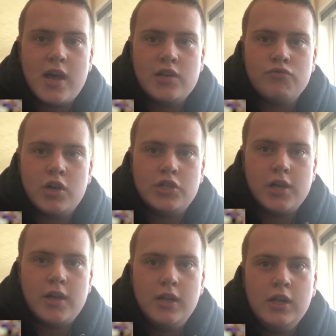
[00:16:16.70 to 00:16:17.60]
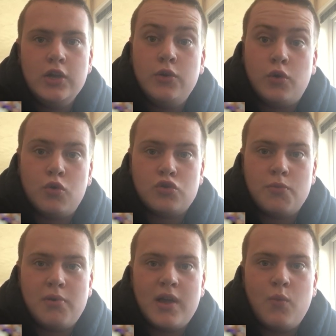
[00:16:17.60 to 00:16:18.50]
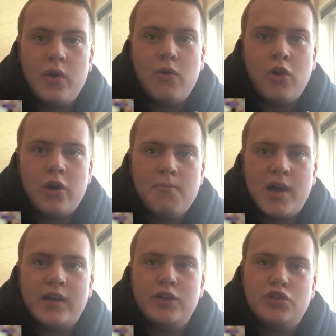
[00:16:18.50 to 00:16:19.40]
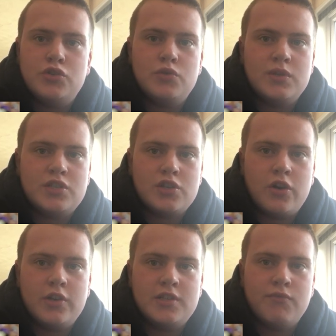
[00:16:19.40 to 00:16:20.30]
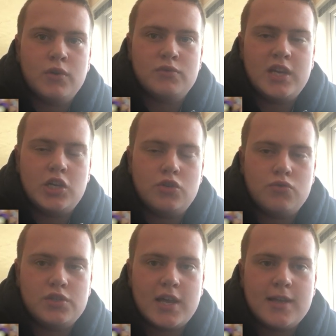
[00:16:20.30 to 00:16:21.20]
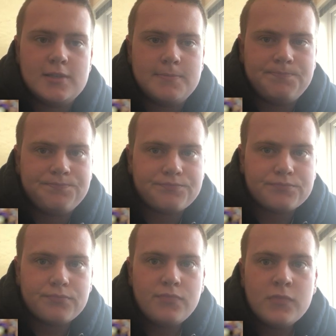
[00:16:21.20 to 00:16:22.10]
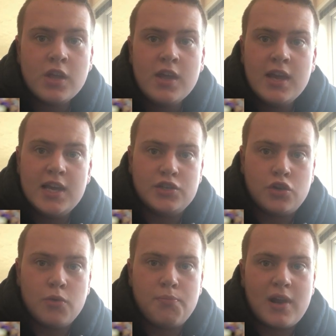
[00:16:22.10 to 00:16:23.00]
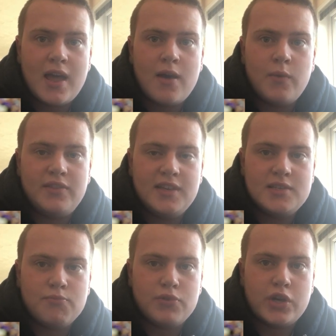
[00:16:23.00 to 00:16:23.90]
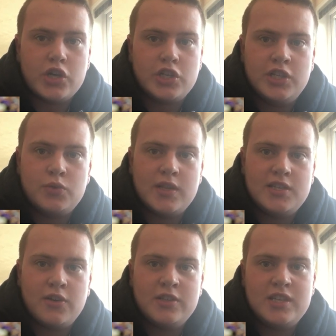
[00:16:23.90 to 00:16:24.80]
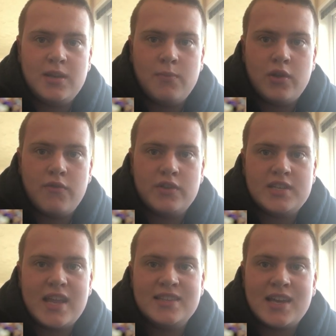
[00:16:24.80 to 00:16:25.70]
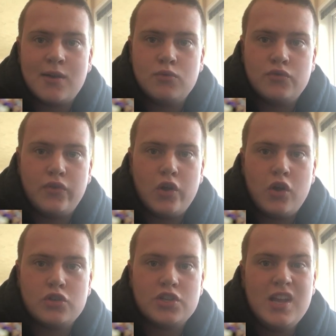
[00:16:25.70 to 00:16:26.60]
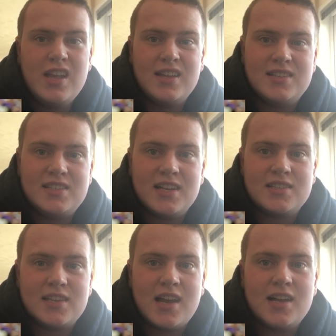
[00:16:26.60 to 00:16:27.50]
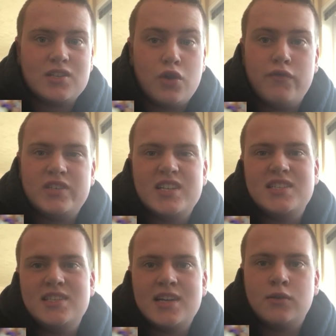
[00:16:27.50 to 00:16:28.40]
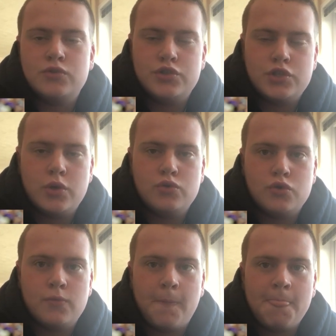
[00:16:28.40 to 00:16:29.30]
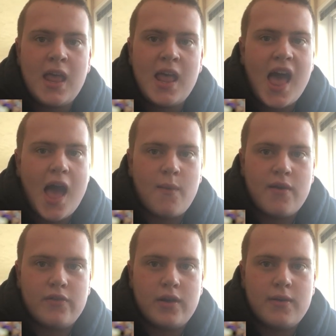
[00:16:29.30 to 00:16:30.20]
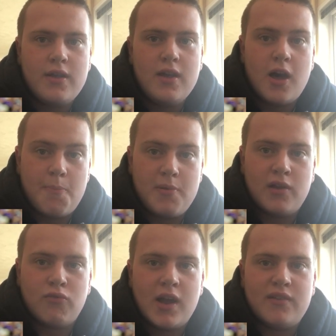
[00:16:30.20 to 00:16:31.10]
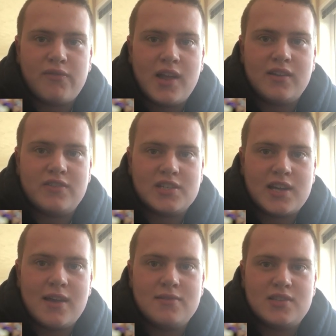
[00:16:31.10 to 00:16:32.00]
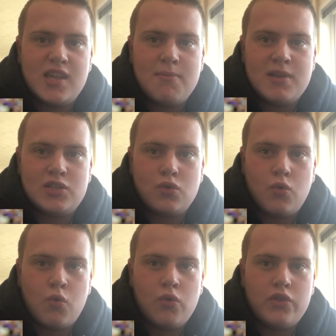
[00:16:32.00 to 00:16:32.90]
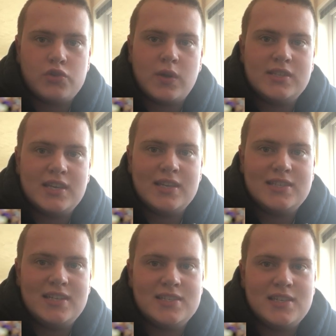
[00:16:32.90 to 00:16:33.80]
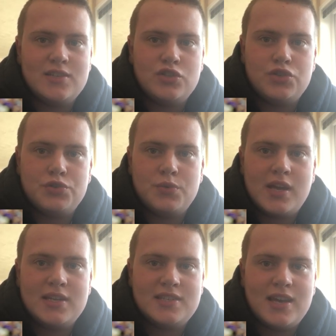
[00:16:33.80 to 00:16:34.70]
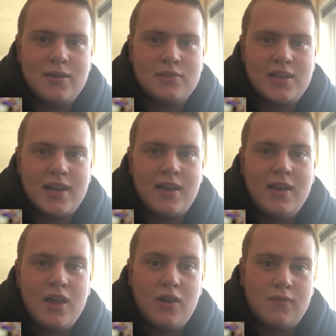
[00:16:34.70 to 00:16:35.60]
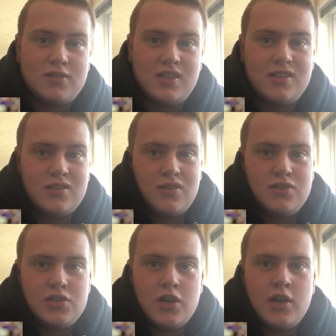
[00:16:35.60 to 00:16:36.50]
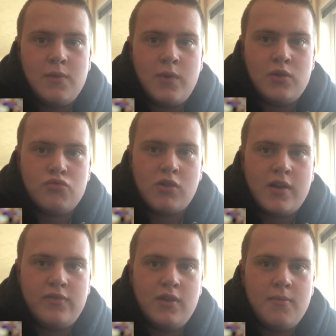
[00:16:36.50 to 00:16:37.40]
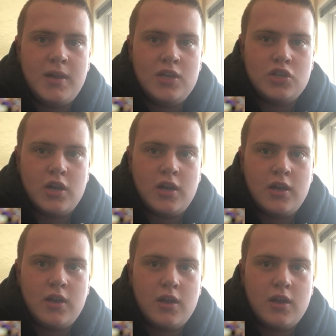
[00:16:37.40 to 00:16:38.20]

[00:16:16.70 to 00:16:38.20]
edge rusher who can also play will linebacker due to his size in rotational sets. He's a good player with decent production in 2019 with over 10 tackles for loss and 6 sacks and over 60 tackles in total. However, a big red flag for scouts is that he missed all of the 2018 season due to an ACL tear, and obviously this is concerning when you're drafting a major